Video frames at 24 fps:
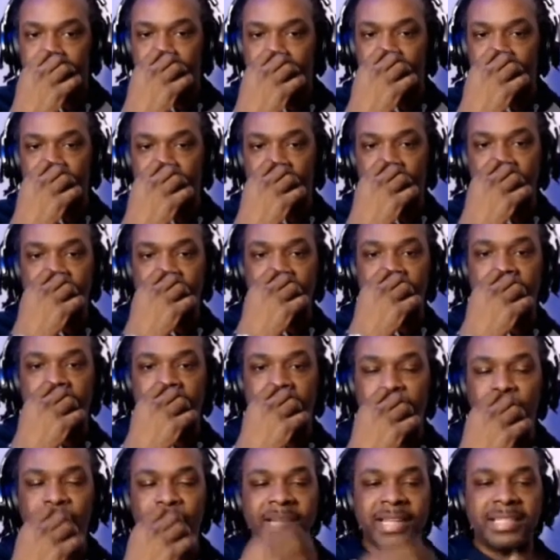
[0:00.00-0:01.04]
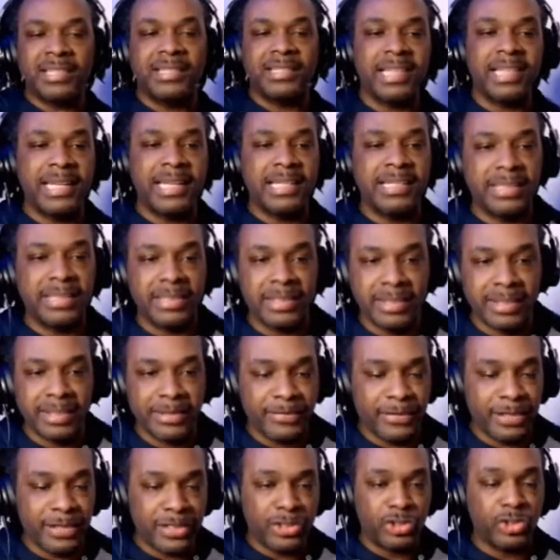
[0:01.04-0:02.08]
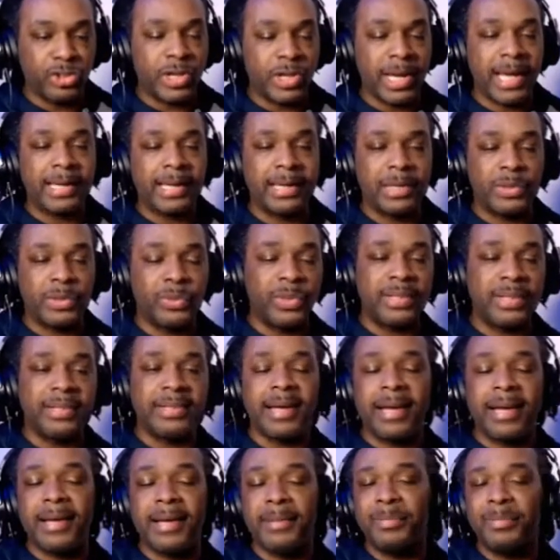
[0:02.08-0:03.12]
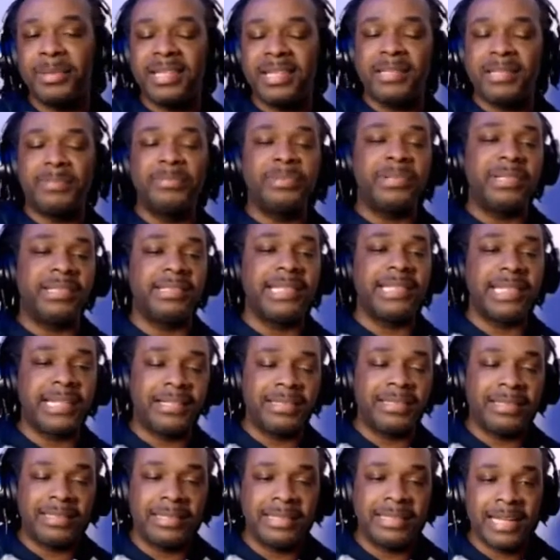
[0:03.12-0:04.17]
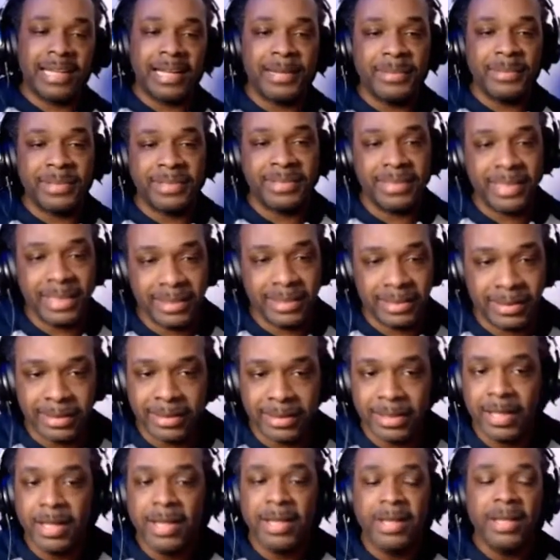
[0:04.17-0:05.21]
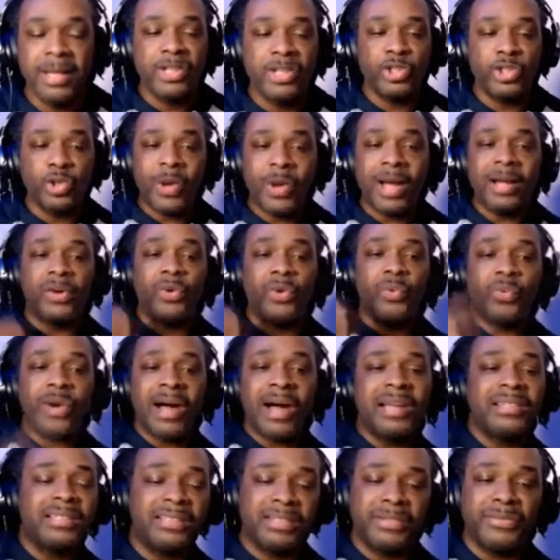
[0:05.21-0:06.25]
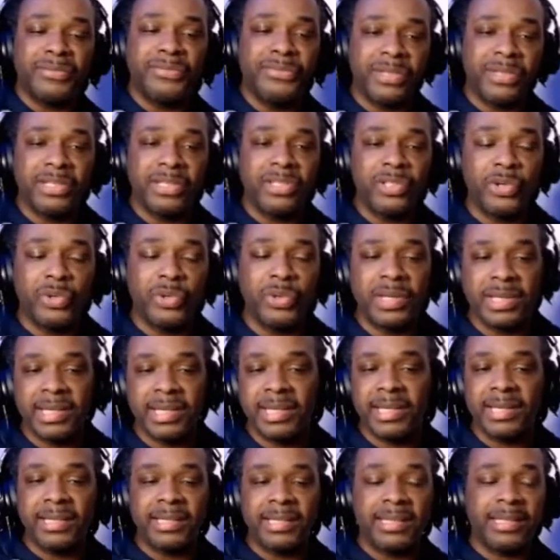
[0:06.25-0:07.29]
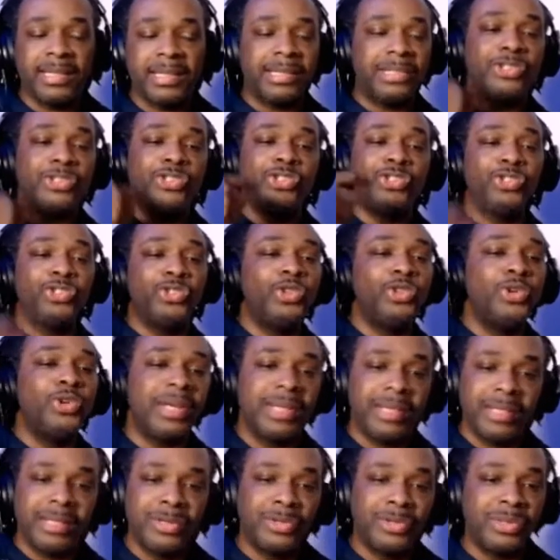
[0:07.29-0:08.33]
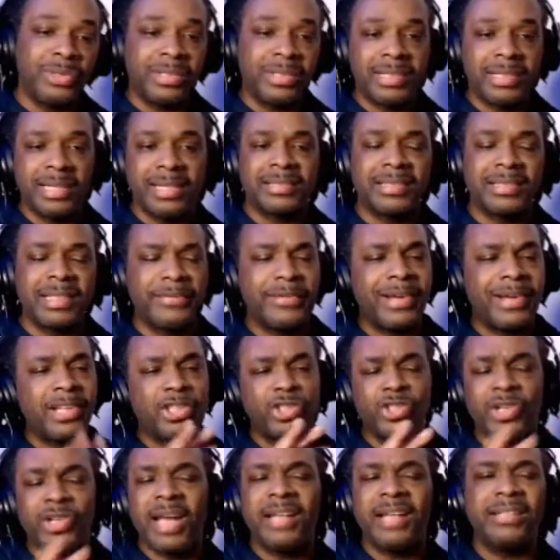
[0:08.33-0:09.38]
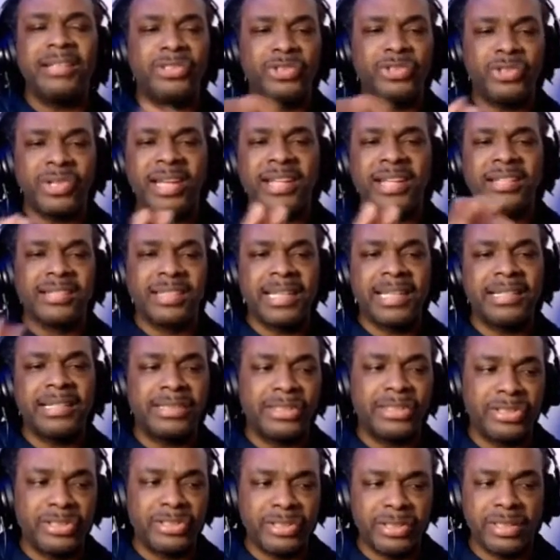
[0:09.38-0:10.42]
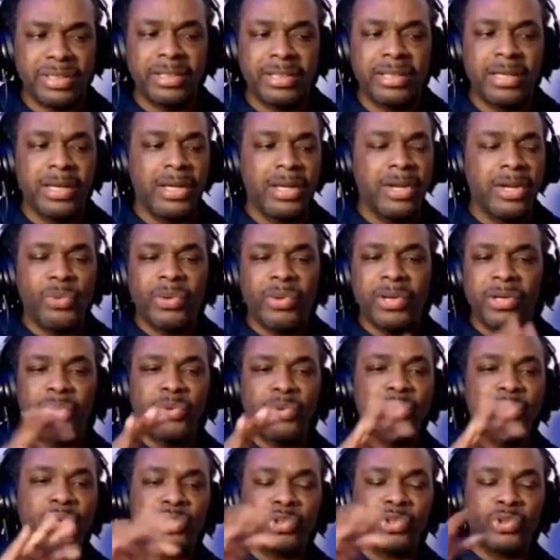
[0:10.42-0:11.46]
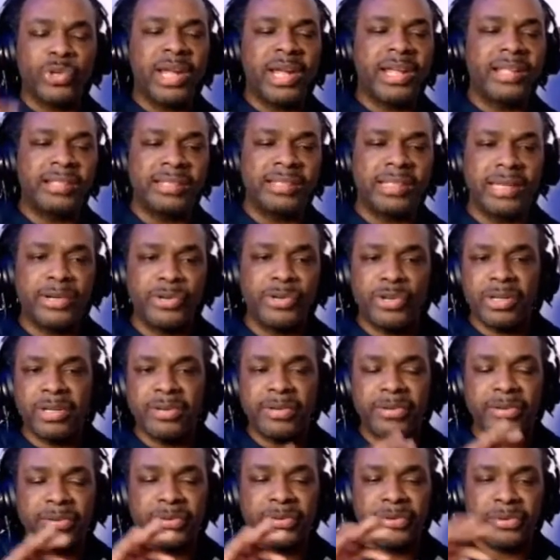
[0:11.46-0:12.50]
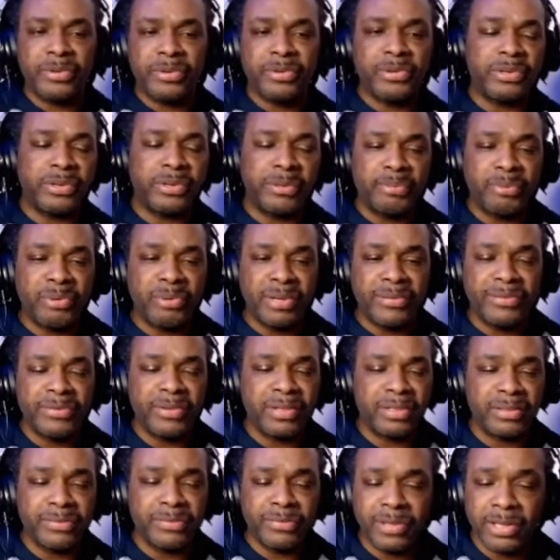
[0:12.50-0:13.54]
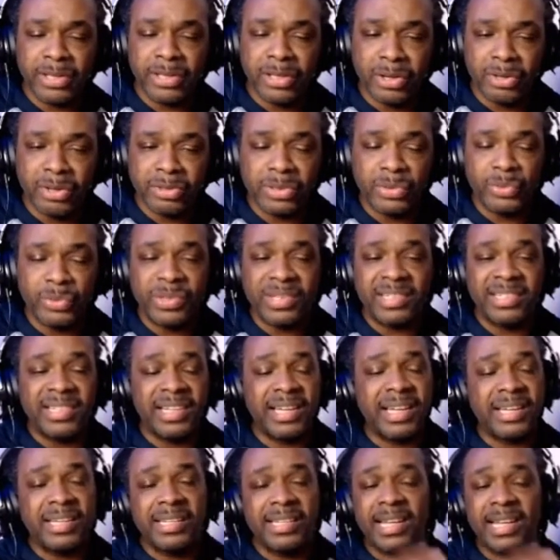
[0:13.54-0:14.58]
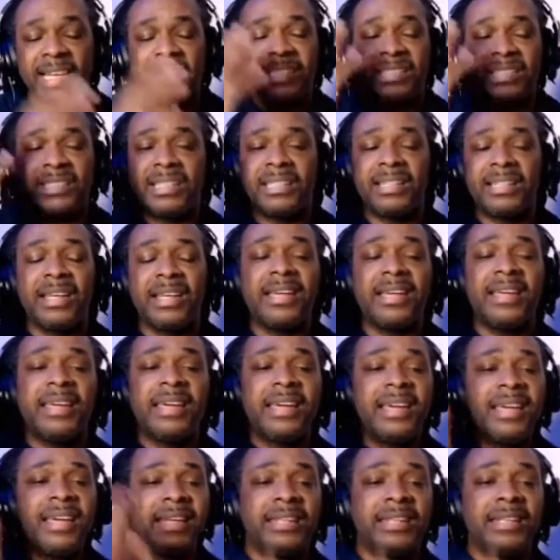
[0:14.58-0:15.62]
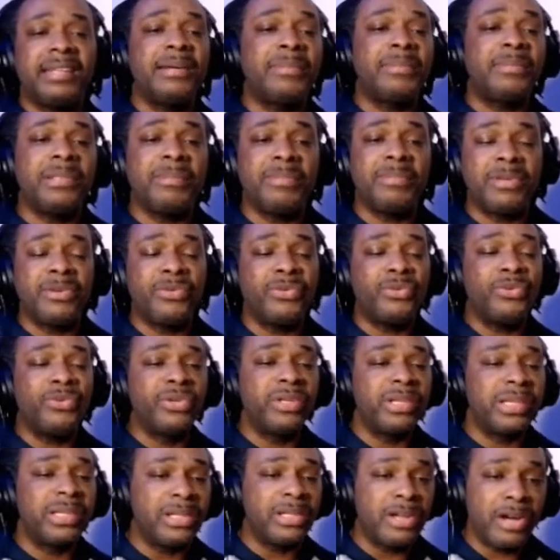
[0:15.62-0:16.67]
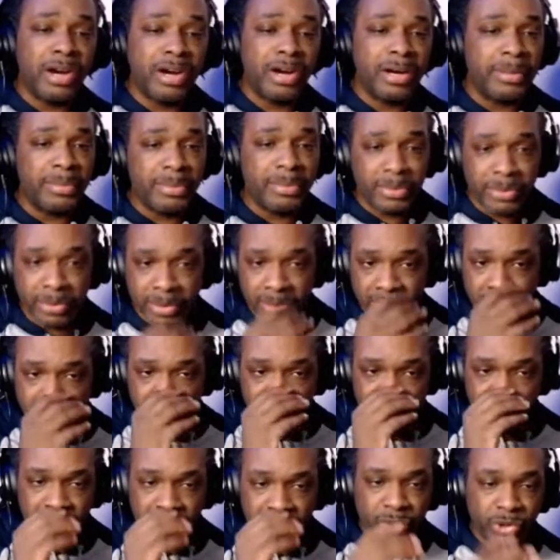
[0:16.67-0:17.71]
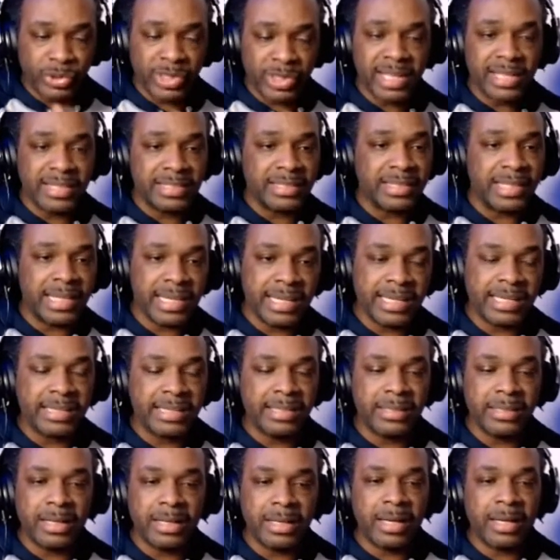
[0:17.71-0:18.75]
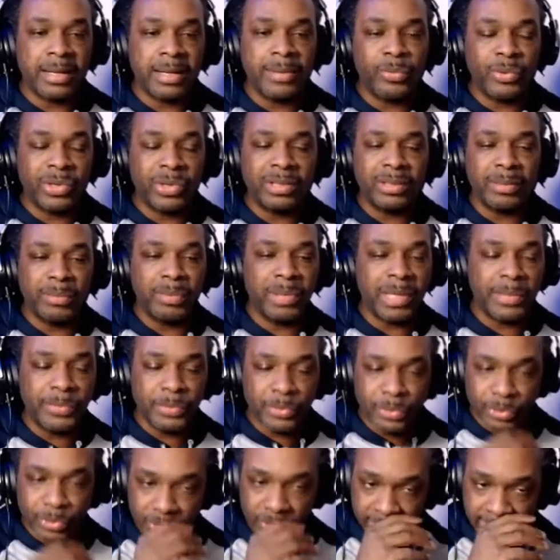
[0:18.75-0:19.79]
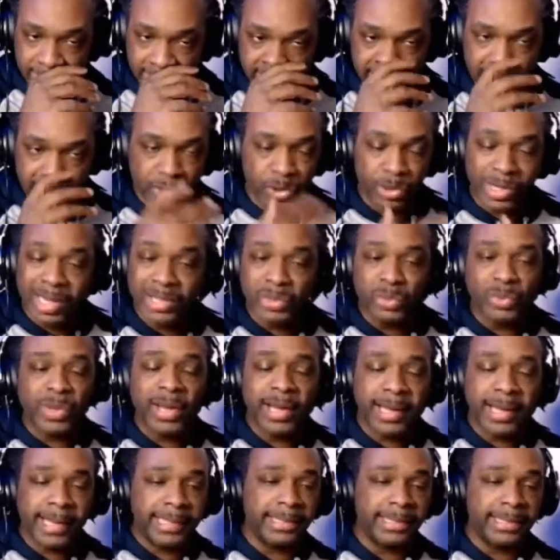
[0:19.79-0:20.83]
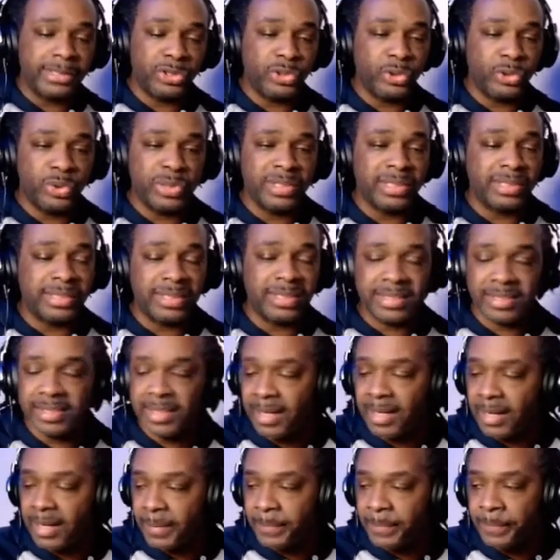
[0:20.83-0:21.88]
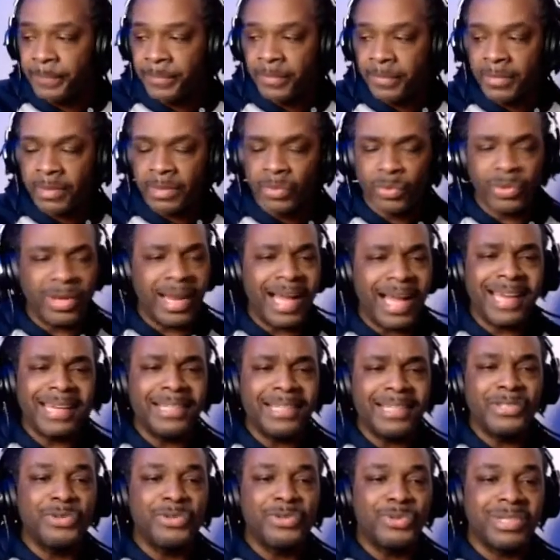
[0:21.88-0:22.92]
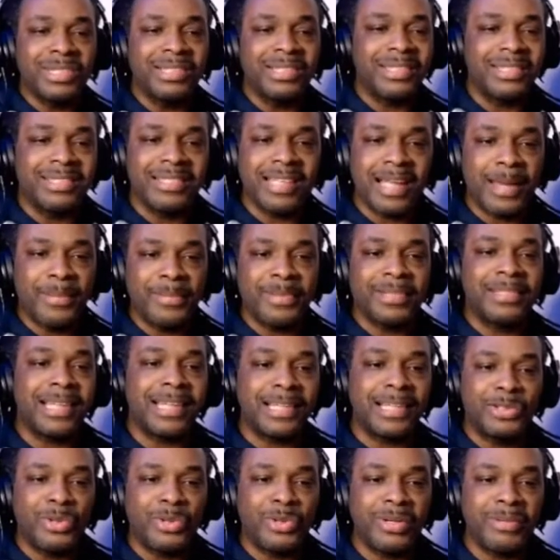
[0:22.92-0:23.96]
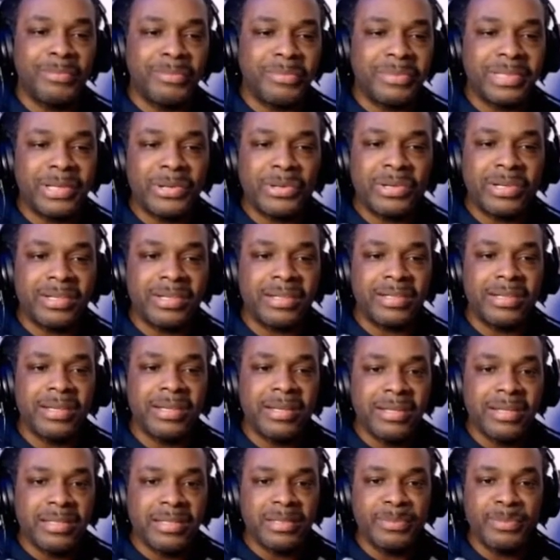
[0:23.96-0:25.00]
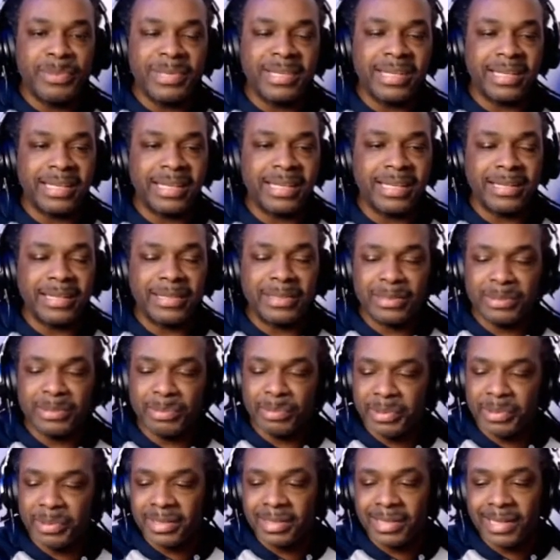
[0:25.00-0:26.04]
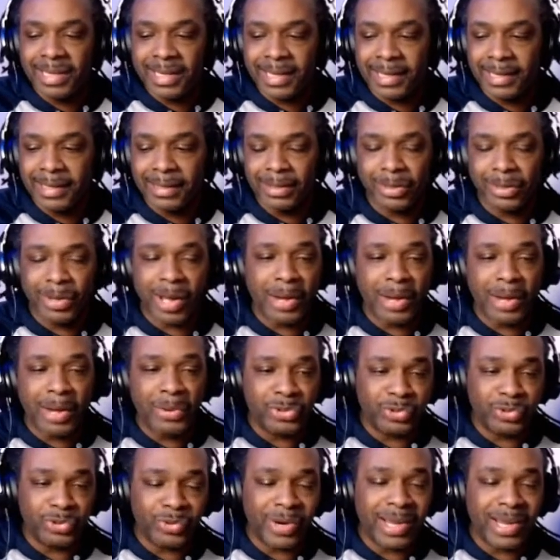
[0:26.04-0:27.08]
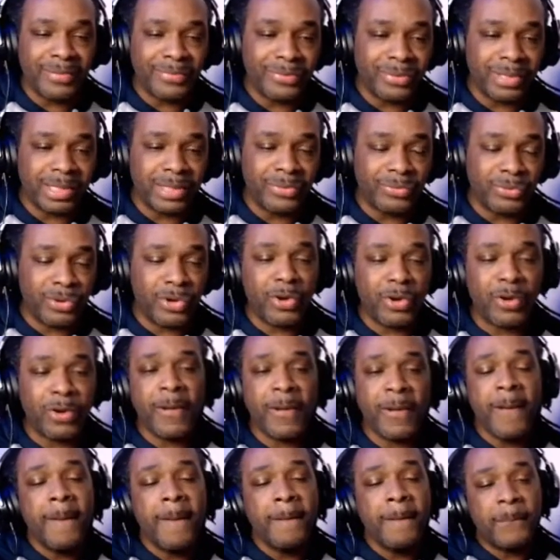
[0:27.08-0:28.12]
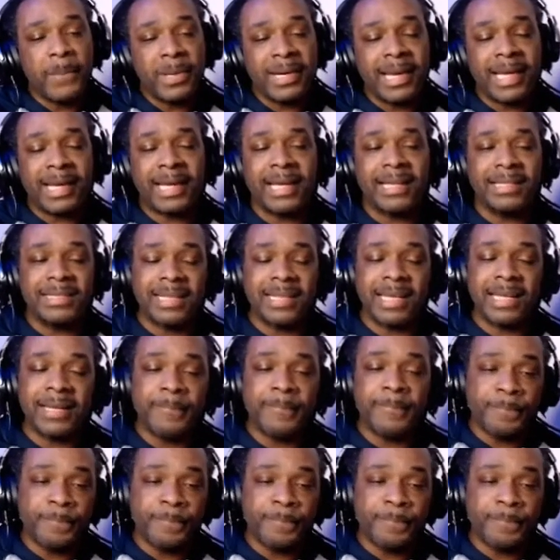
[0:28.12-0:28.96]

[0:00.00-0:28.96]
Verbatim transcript: the translations of this track and whatnot, please put it down in the comment section so I could watch the video again and enjoy it on the next level. I tried to translate this shit with Google Translate on the on the previous videos and whatnot, and that shit ended up to be really horrible on translating um what the people were saying. So that's why I didn't use it this time. Well, I didn't use it this time because I thought they were gonna speak in English, but like, yo, I was gratefully wrong. But like I said,